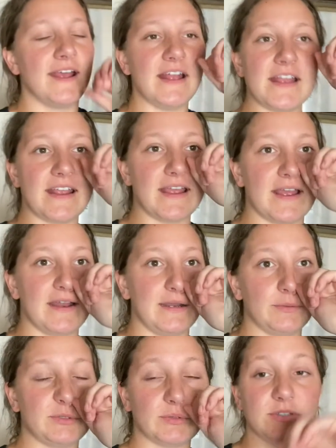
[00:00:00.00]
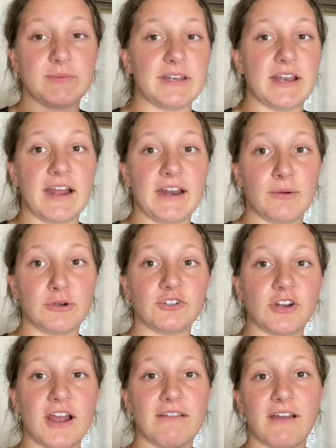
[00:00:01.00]
and it was supposed to be a nine hour
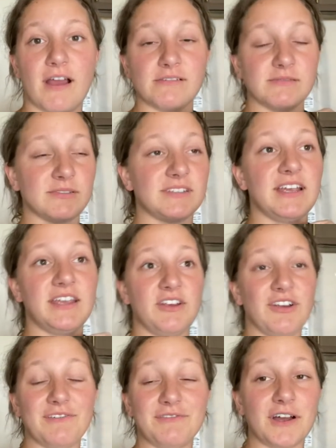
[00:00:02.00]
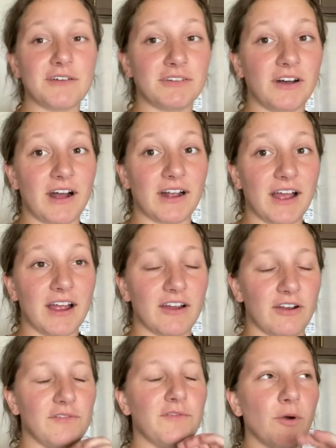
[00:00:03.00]
drive. I was supposed to get here at five o'clock
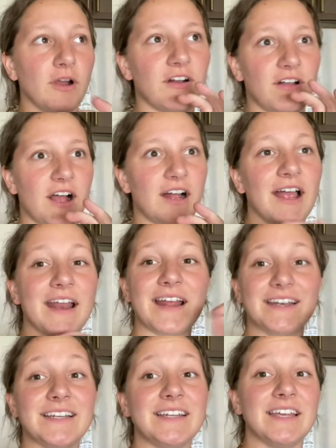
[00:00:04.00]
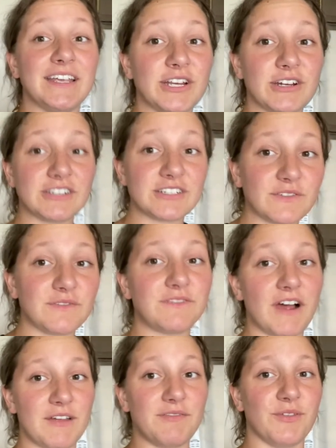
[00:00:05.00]
or four o'clock and I didn't get here until
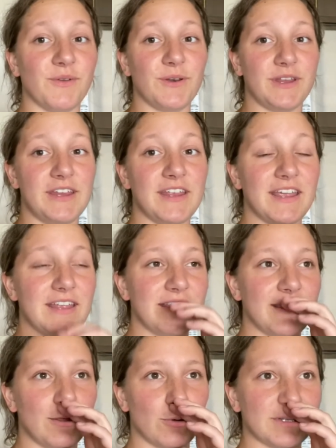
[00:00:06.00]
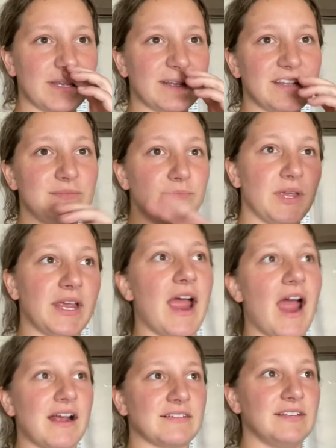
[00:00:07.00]
5.30. And there was like this big
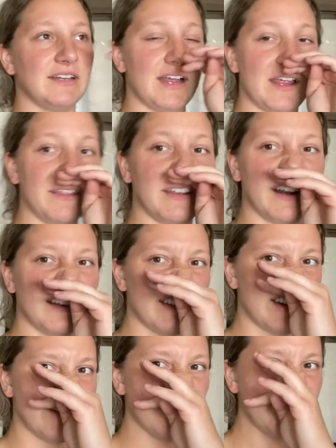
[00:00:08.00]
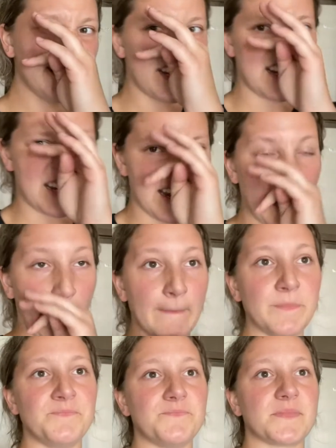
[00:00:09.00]
accident, I think on the interstate
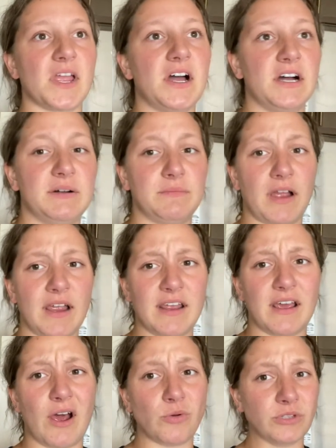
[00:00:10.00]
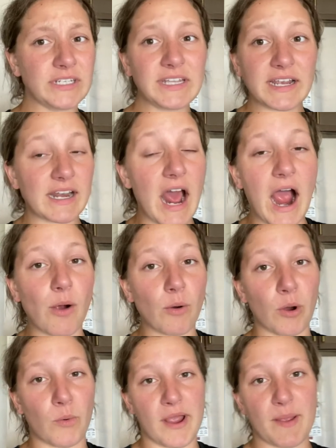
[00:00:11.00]
um, only like an hour
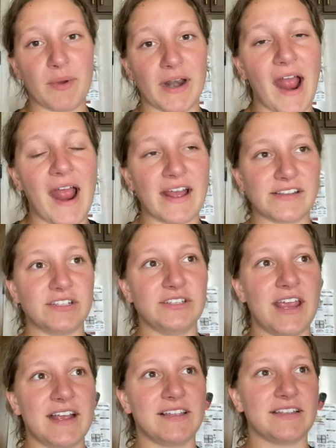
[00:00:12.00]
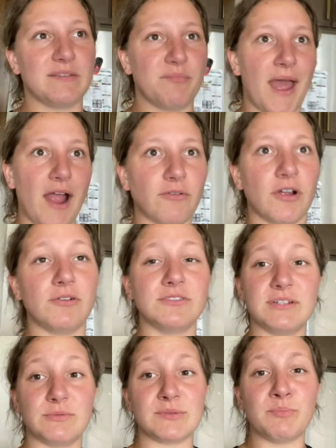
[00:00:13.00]
away, but I had to take like the back roads.
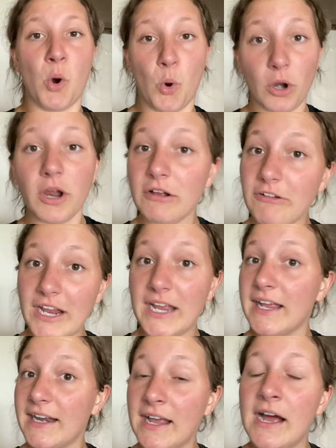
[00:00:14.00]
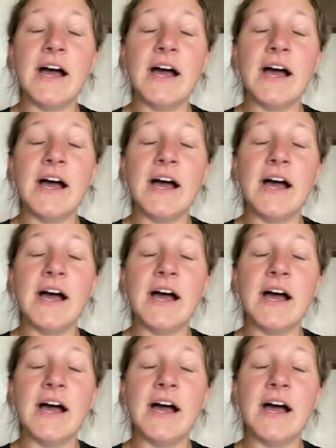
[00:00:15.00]
It was pouring rain. It